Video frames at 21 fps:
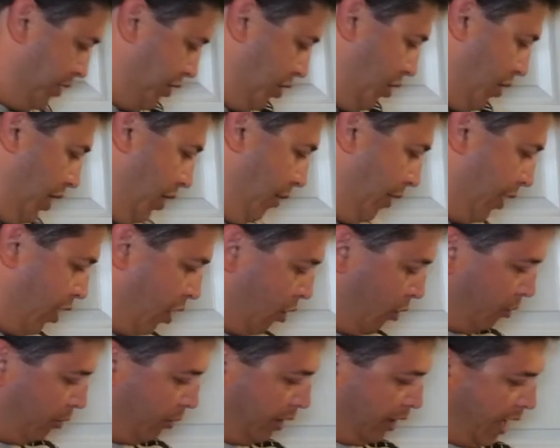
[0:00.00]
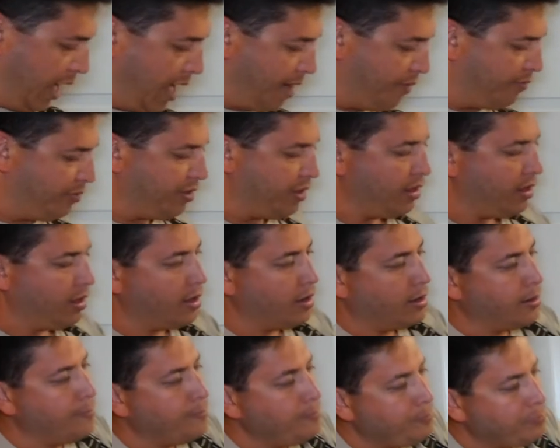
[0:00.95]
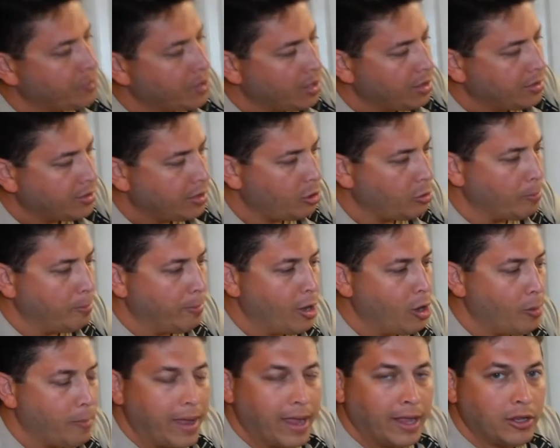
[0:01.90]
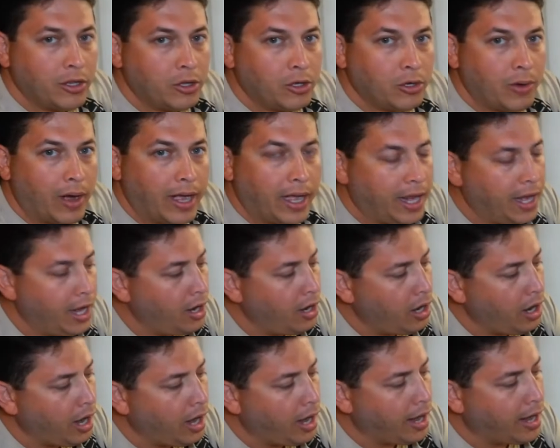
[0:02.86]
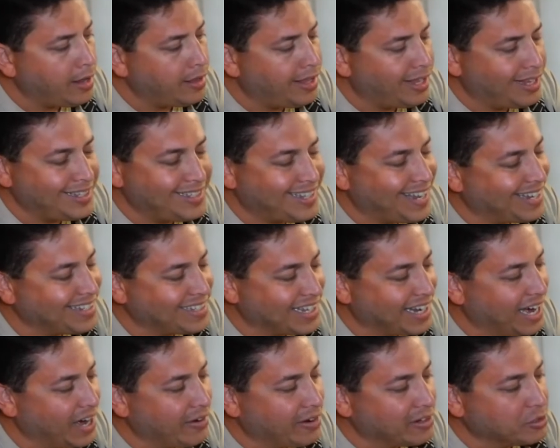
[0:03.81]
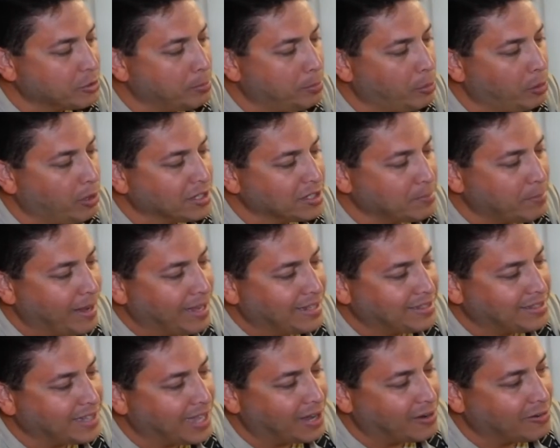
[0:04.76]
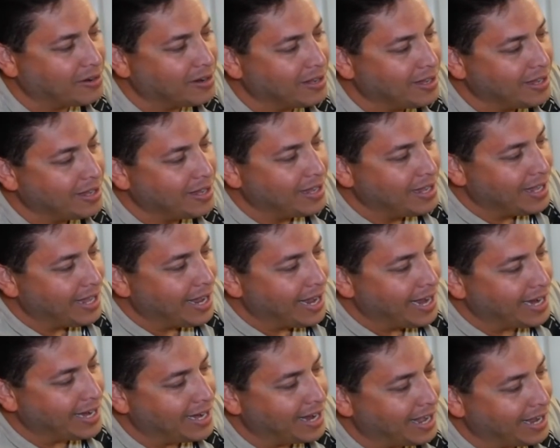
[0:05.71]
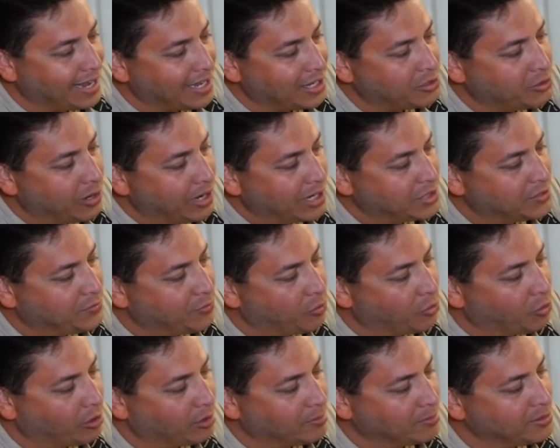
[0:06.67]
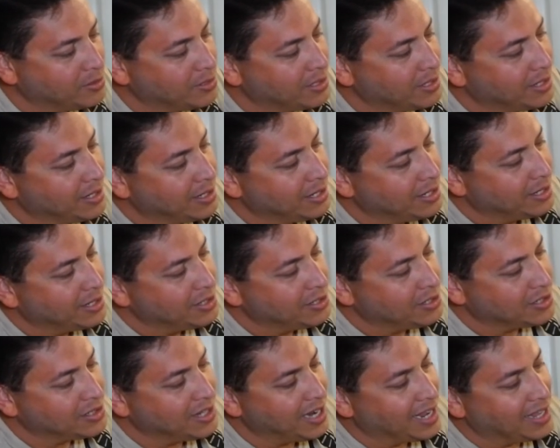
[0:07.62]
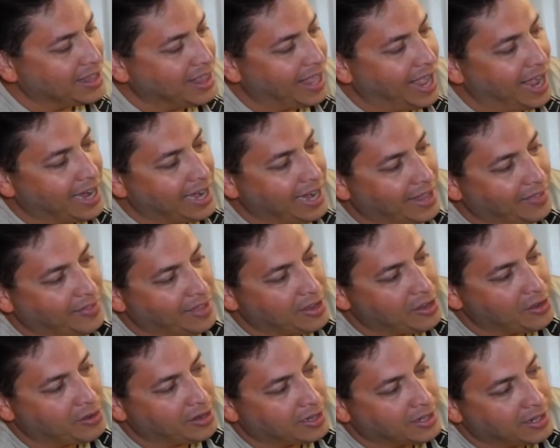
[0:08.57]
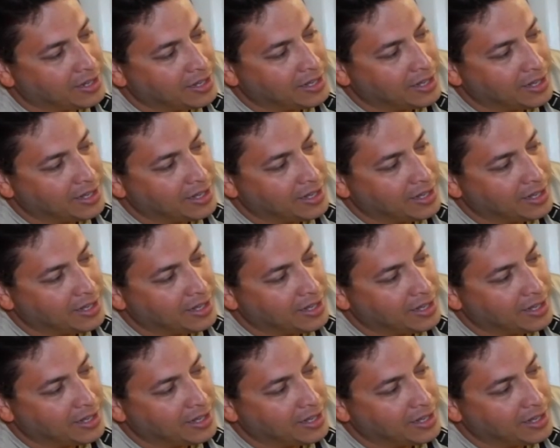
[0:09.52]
So here we go. We have the little mailman dude right here. This guy's hilarious. You pull his pants down, and he transforms just like that. And then you can,